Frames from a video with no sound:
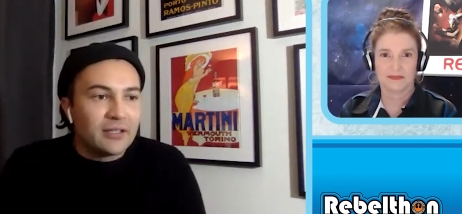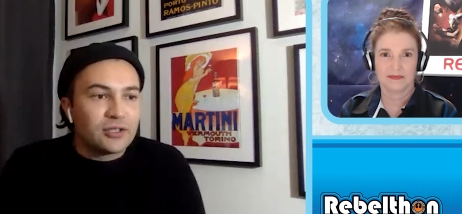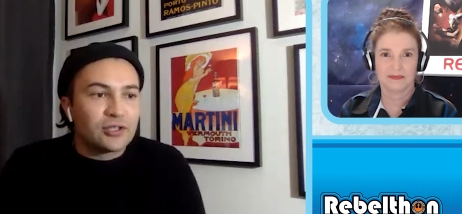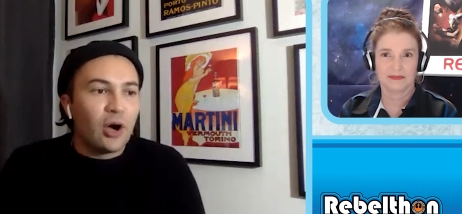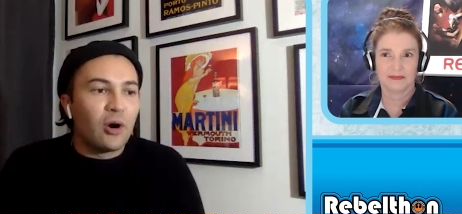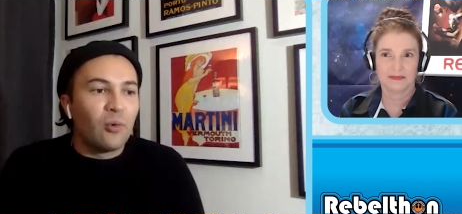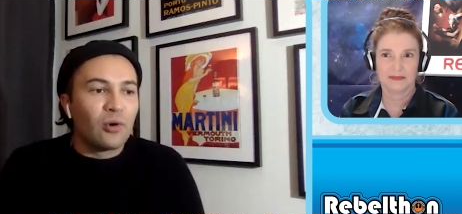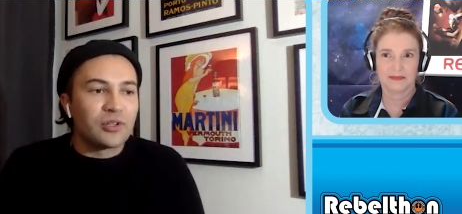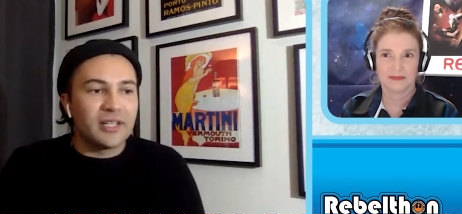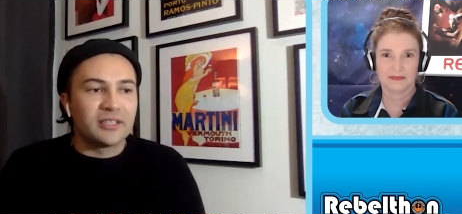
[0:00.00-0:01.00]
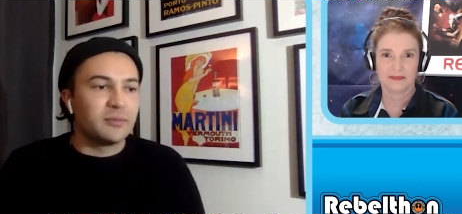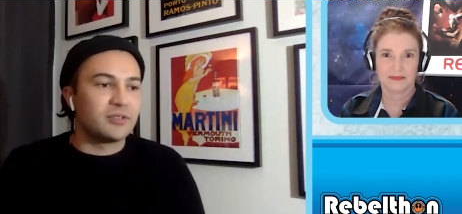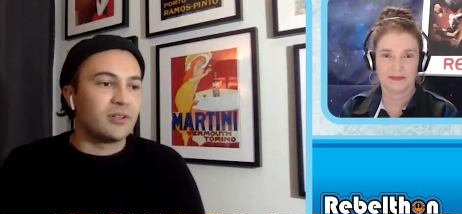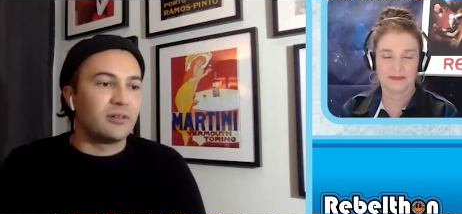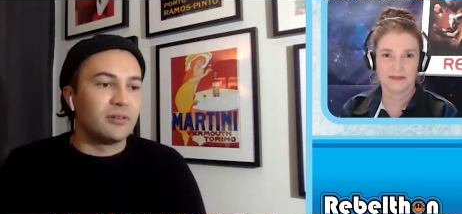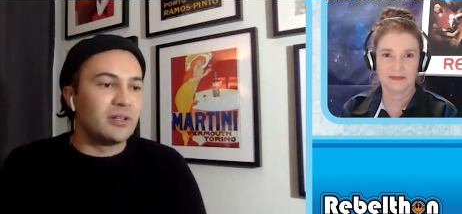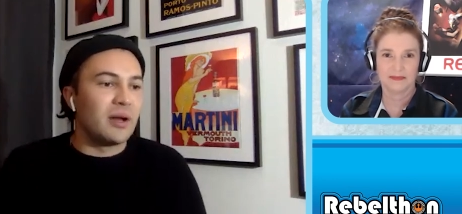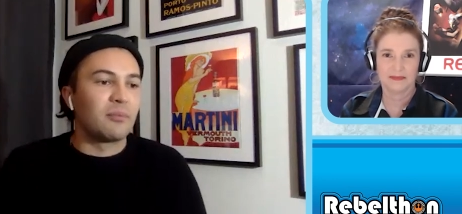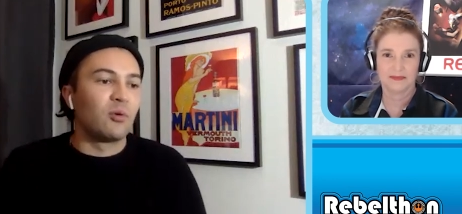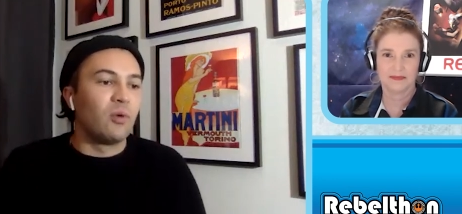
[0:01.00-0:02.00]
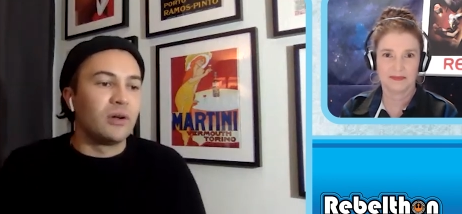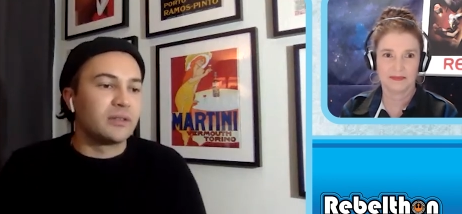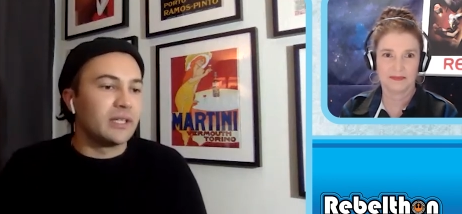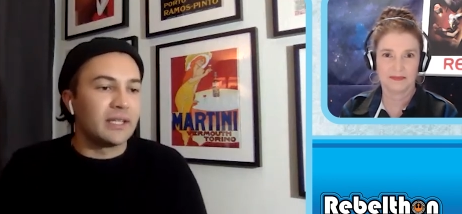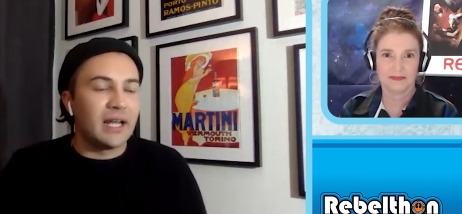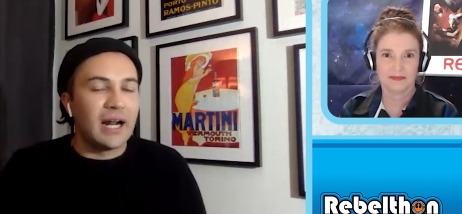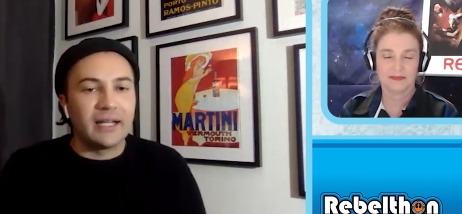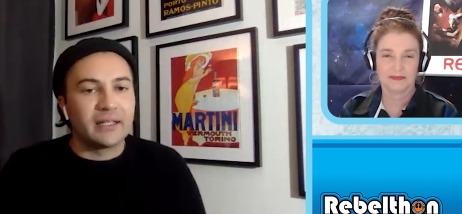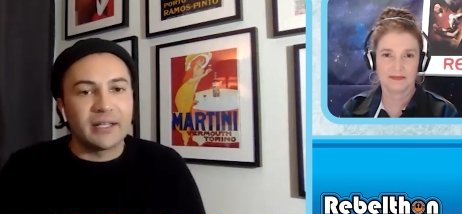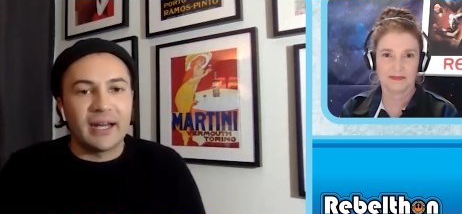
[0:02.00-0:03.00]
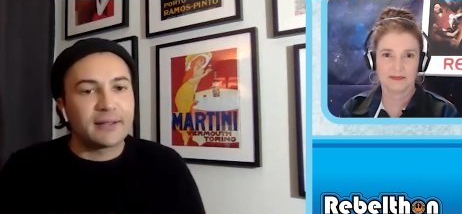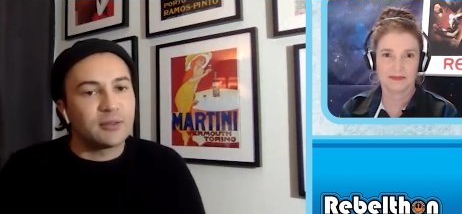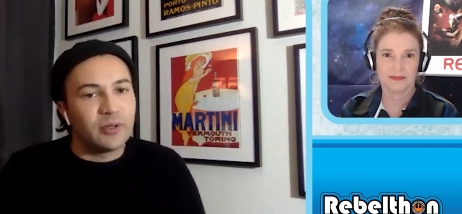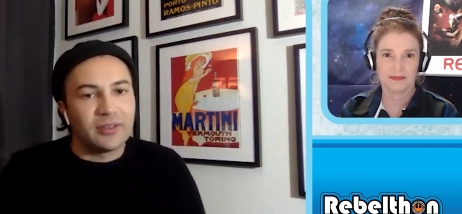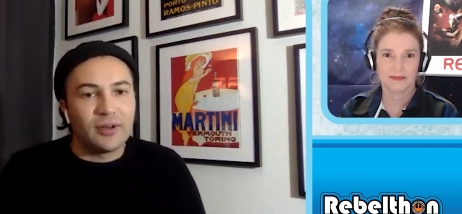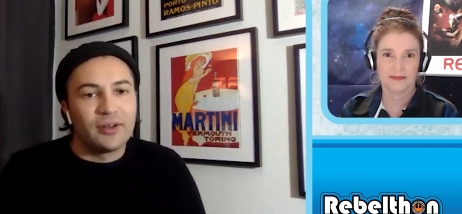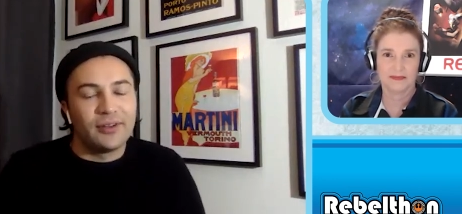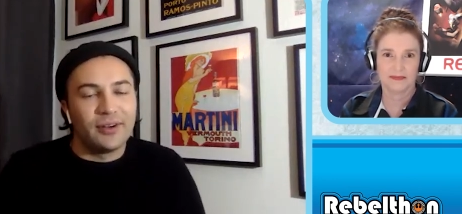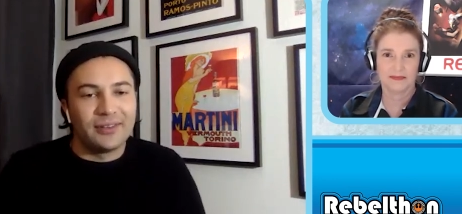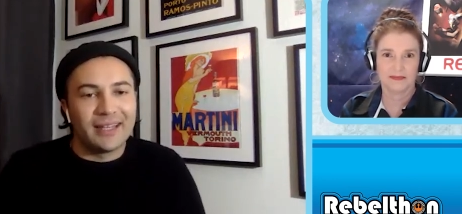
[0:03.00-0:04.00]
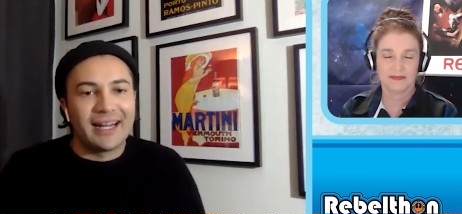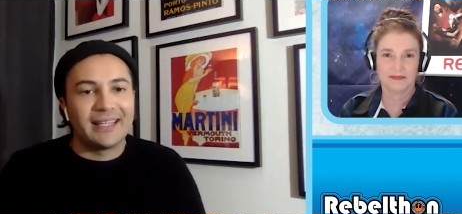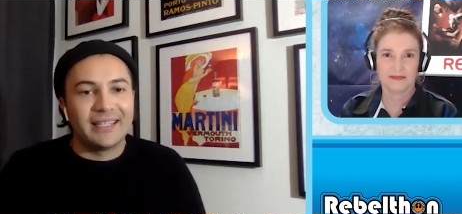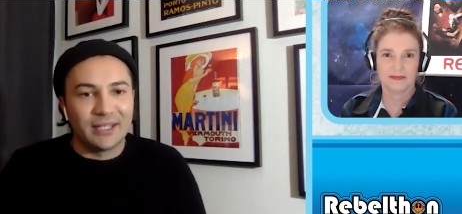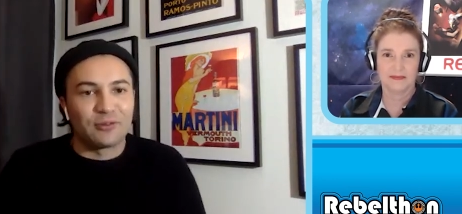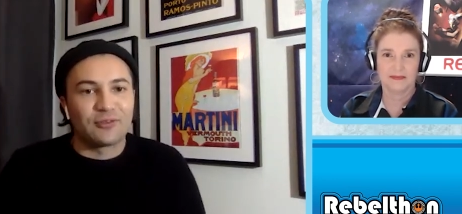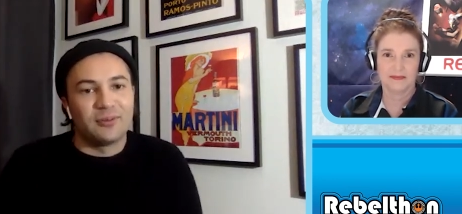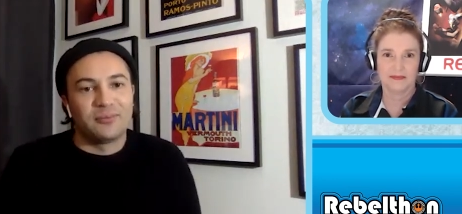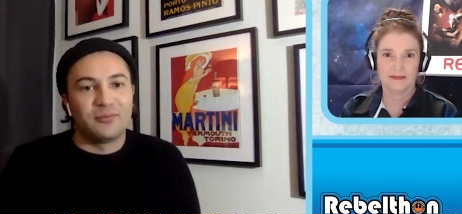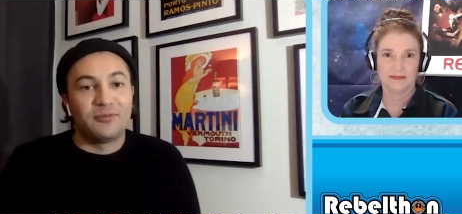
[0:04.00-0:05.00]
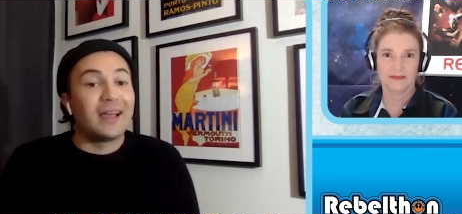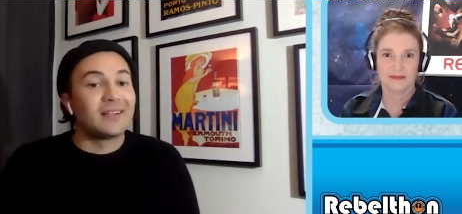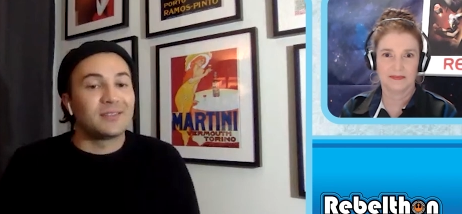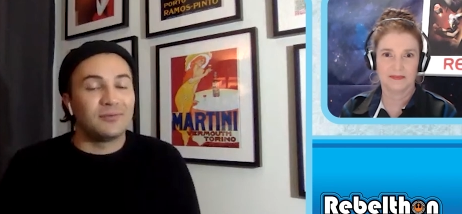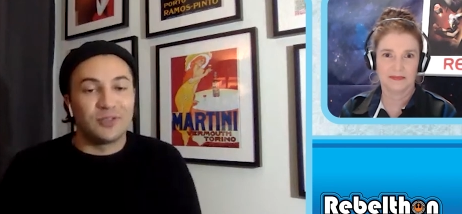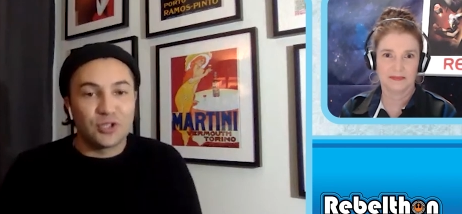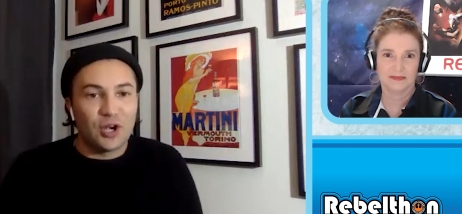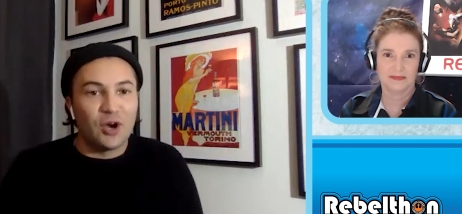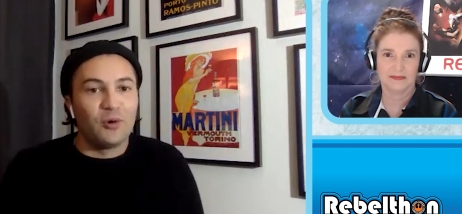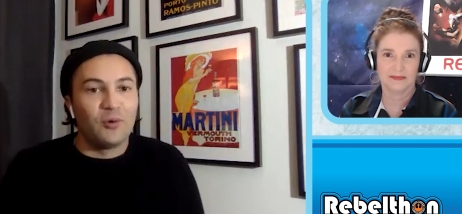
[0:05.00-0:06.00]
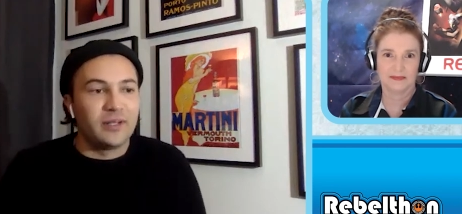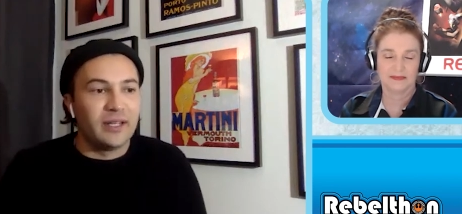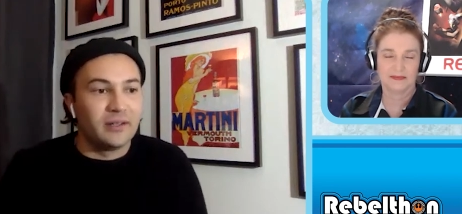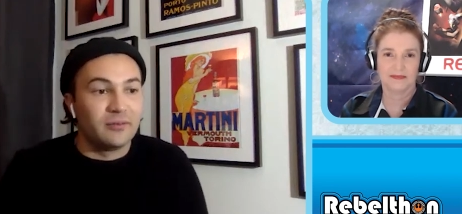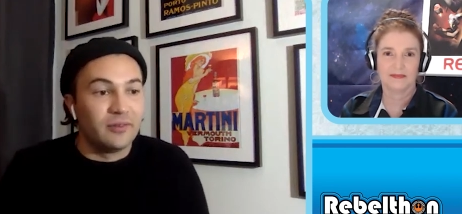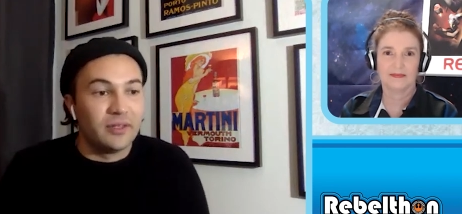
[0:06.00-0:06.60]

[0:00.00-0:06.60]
Speaker 1: Star Wars sentiments are the number one thing that I connect with on there and that I hear from fans of the show and, and of